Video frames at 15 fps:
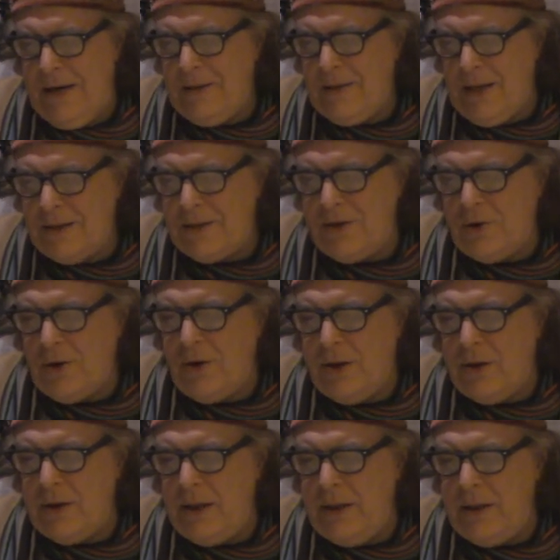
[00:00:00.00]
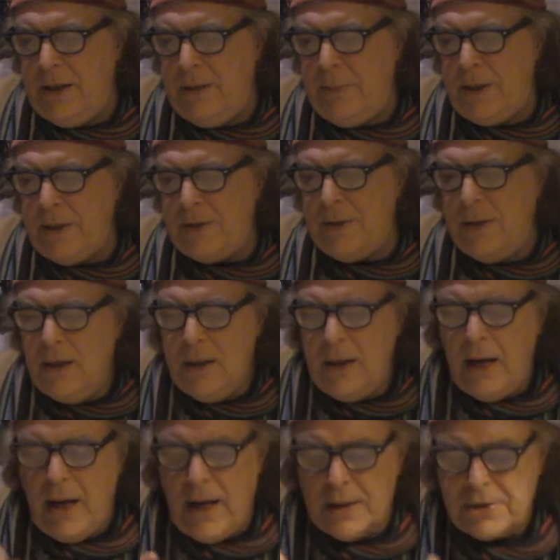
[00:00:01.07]
That's a jolly good idea. Because
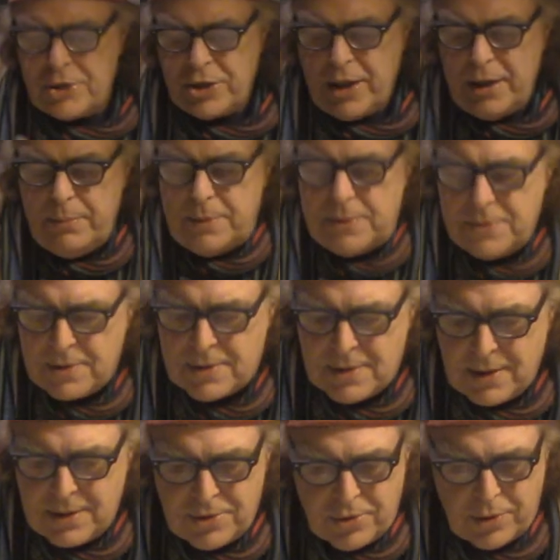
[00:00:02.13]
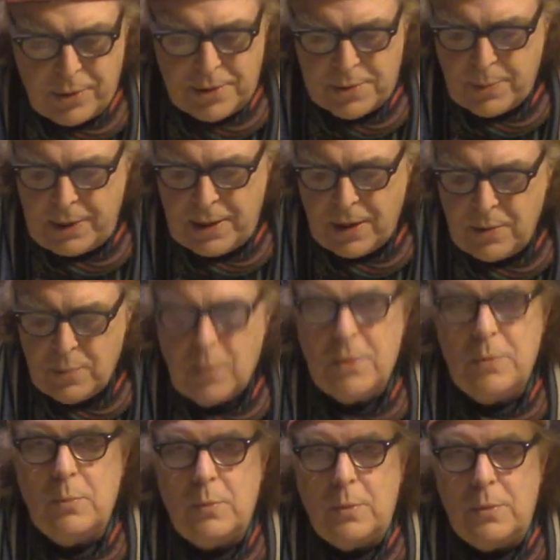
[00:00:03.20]
us shamans and druids, we don't
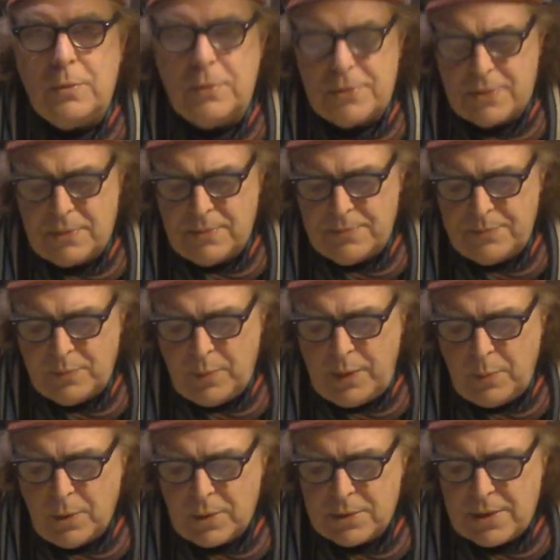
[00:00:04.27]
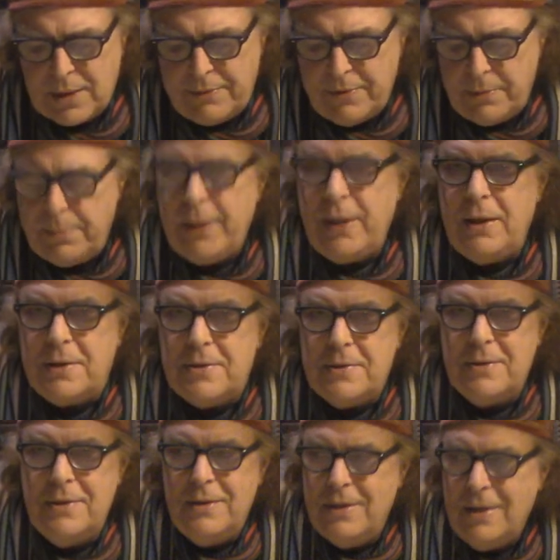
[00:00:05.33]
want wars. We want to live in
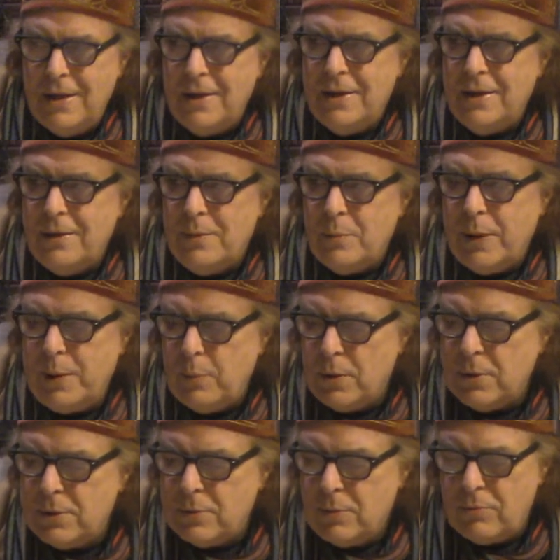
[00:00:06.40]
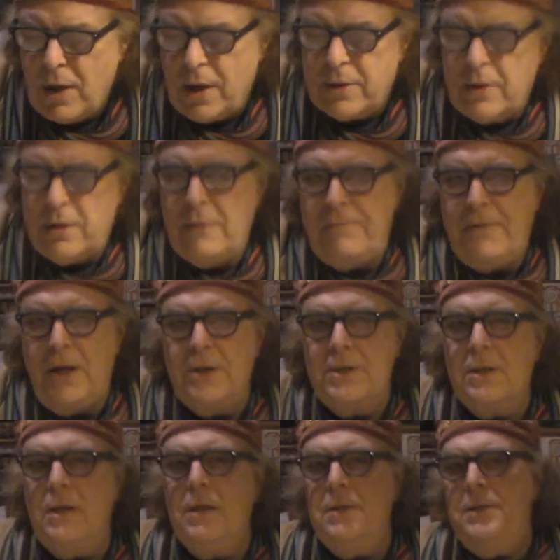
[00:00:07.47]
peace. We want rather the
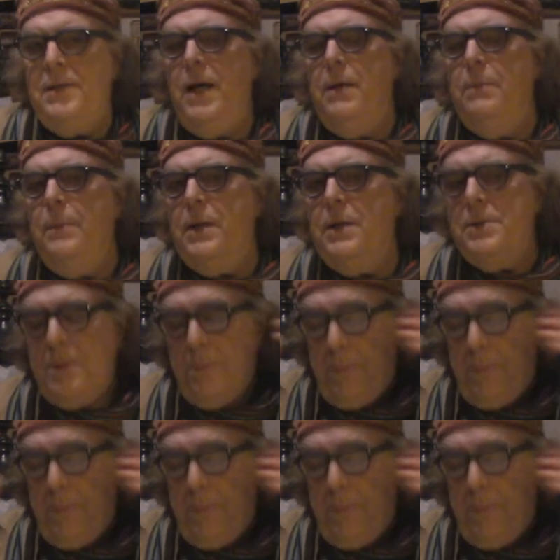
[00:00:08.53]
vertical ascent, because the